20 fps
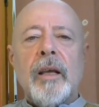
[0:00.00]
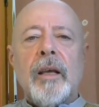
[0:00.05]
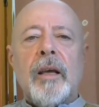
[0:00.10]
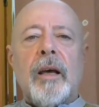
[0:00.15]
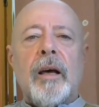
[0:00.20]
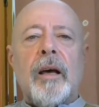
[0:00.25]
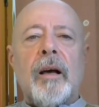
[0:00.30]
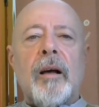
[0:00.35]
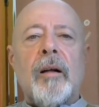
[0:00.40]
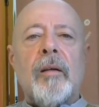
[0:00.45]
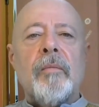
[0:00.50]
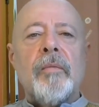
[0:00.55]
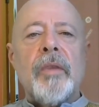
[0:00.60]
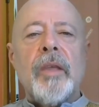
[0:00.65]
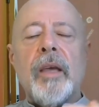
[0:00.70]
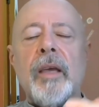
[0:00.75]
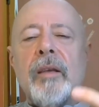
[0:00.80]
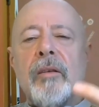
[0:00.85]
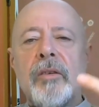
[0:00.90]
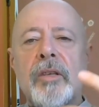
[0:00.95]

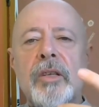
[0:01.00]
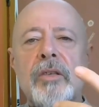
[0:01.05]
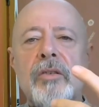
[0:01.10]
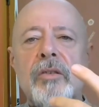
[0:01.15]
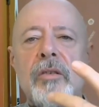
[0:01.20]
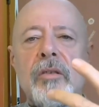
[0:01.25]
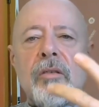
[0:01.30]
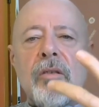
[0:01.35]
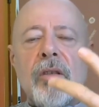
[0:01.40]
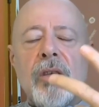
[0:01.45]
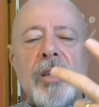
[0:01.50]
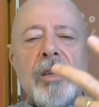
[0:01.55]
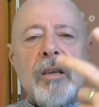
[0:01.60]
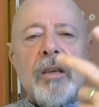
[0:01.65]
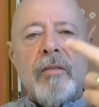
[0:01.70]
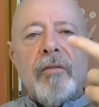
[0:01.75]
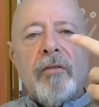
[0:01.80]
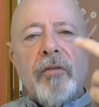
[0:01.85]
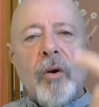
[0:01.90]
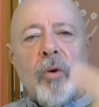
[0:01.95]
It is
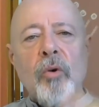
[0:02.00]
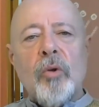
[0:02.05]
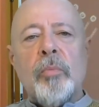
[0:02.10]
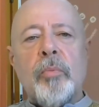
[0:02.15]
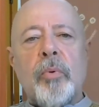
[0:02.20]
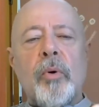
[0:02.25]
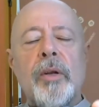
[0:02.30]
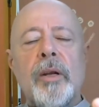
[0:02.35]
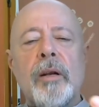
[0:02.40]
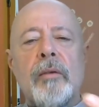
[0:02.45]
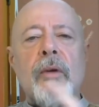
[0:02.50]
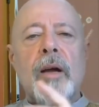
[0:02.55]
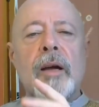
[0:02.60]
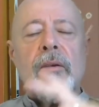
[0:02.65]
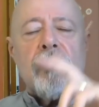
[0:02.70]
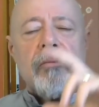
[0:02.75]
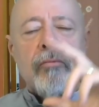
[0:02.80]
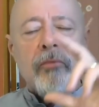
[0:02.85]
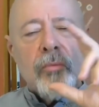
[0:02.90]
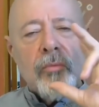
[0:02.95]
the focal point
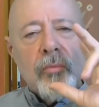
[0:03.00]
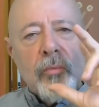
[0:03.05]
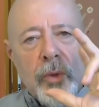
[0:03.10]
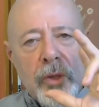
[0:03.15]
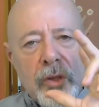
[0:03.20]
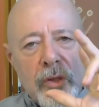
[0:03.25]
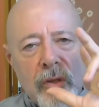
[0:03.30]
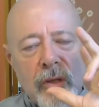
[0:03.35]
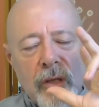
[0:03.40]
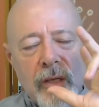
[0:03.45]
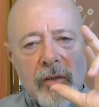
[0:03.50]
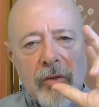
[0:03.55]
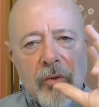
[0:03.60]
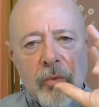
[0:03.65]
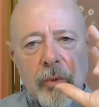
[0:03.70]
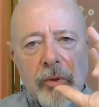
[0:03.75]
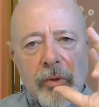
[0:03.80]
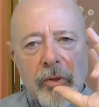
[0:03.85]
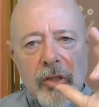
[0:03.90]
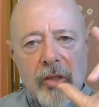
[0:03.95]
around which things
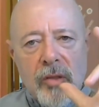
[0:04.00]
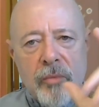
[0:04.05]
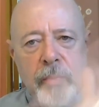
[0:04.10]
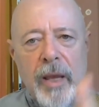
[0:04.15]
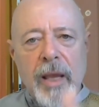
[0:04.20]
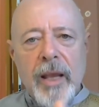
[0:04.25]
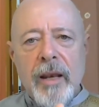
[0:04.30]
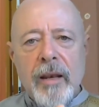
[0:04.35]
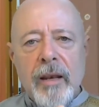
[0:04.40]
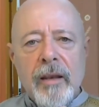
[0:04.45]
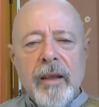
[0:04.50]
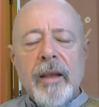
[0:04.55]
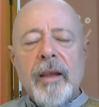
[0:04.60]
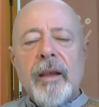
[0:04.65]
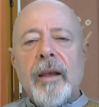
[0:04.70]
will spin,